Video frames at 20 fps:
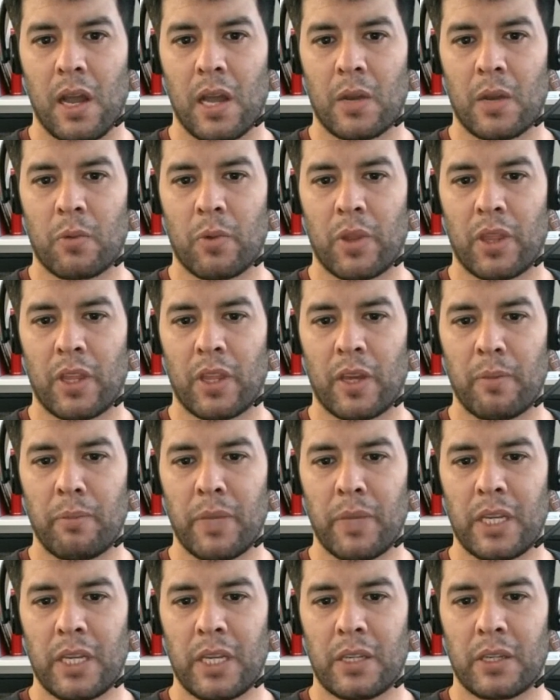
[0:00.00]
And when
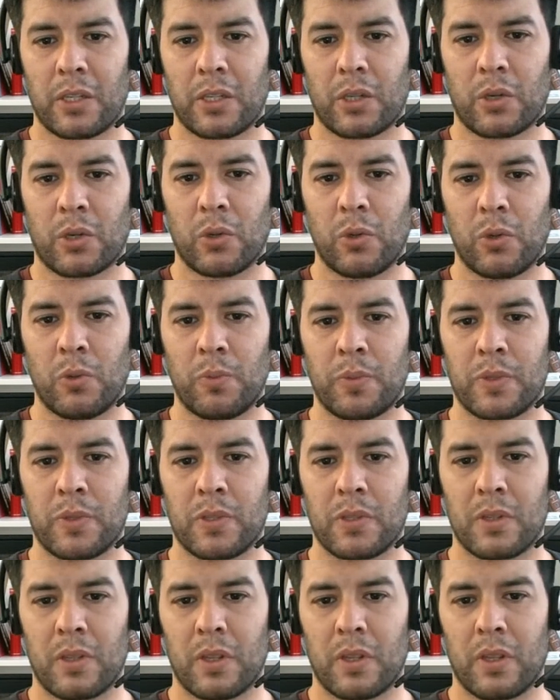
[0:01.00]
they meet in groups,
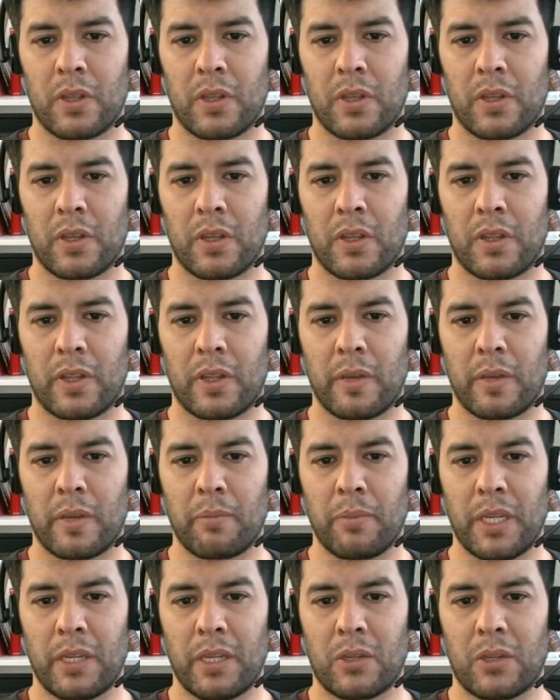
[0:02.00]
they
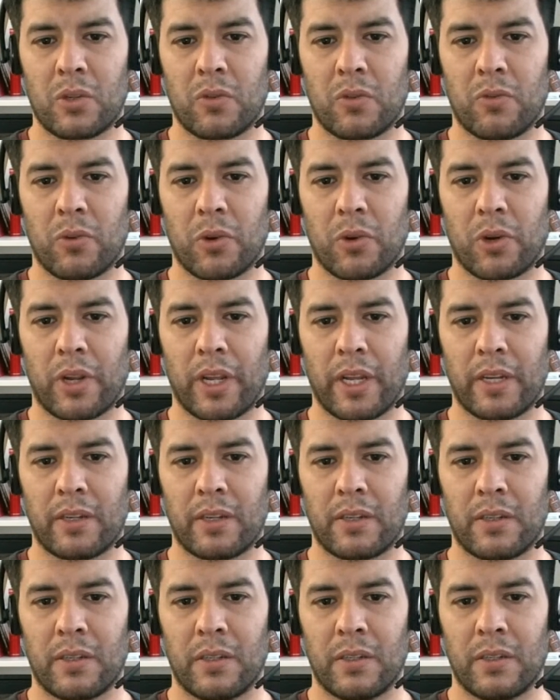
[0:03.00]
meet to
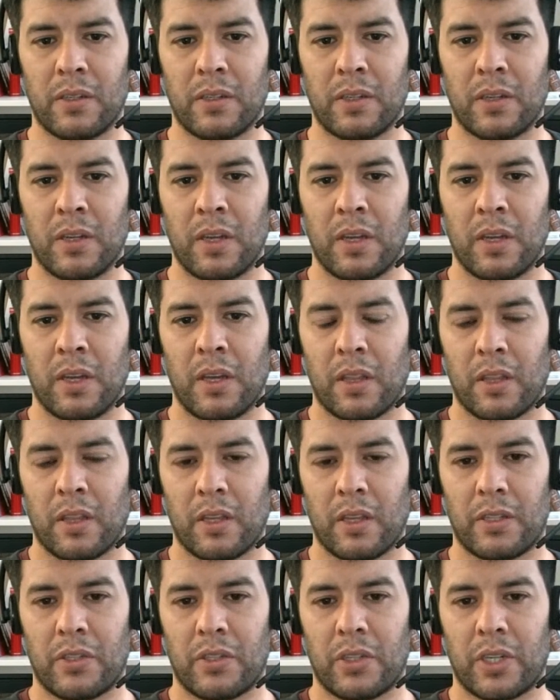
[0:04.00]
forget.
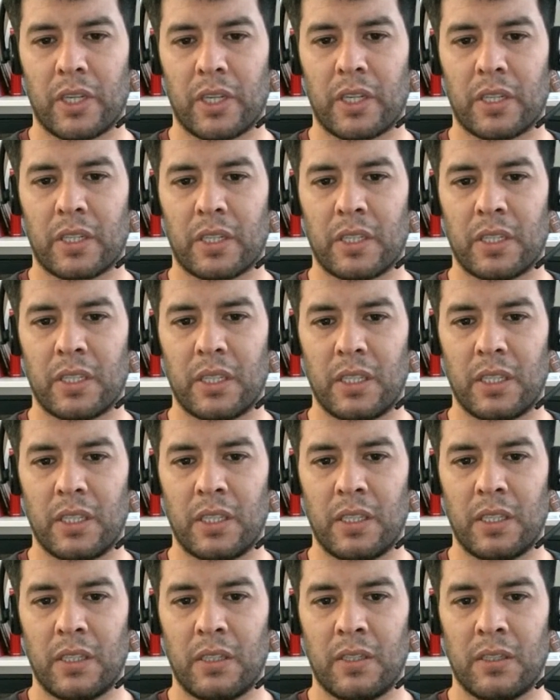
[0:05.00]
They drink tea
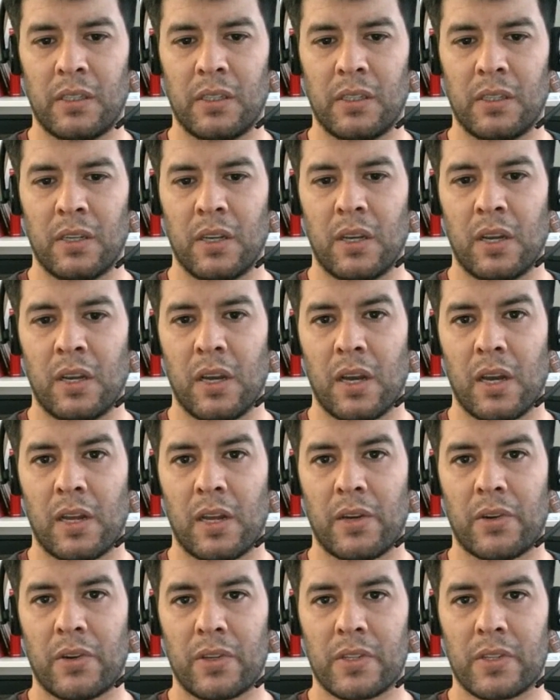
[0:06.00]

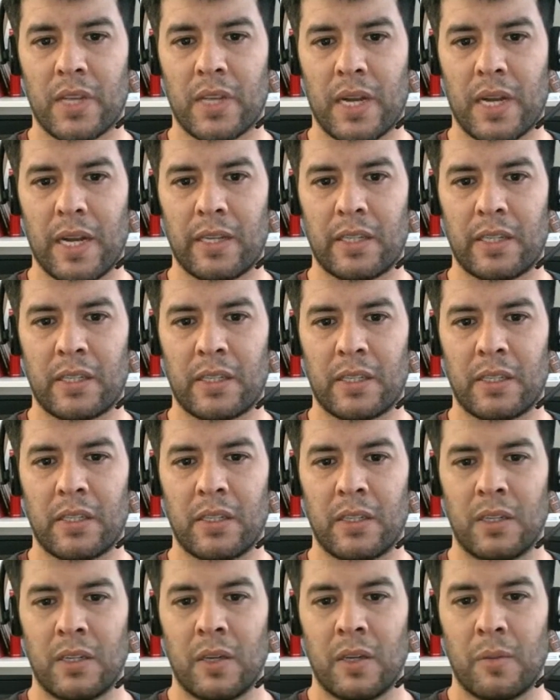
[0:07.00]
and recite
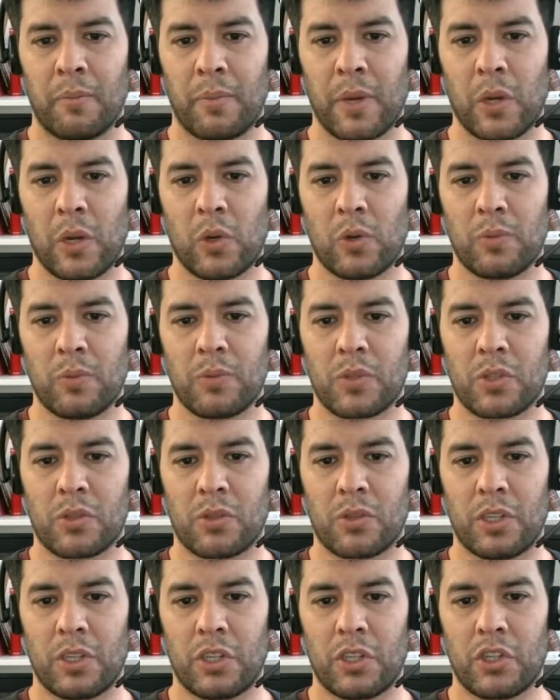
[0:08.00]
poems
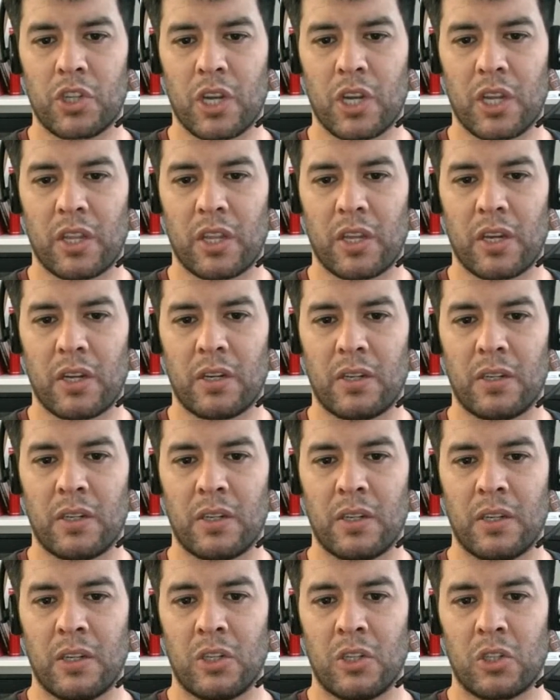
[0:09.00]
to each other
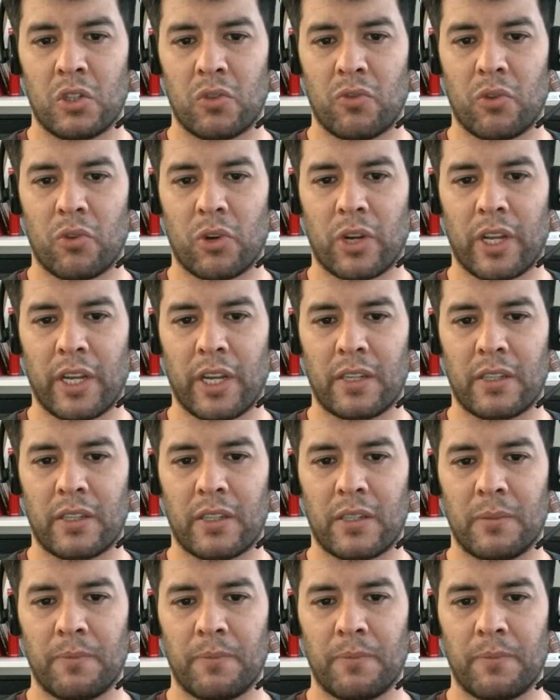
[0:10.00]
to forget.